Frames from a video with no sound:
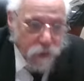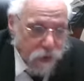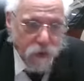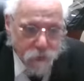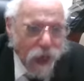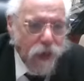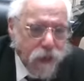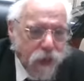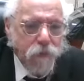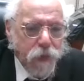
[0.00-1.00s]
and it went to the
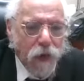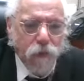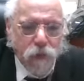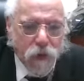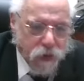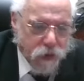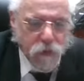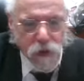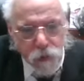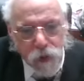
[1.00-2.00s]
back, that's a problem because it
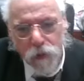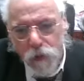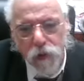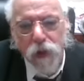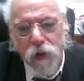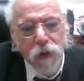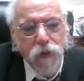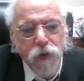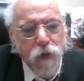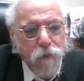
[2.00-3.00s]
was a shmir mula going
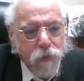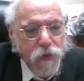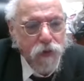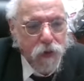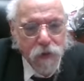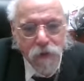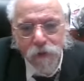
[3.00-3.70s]
to shmir pusa.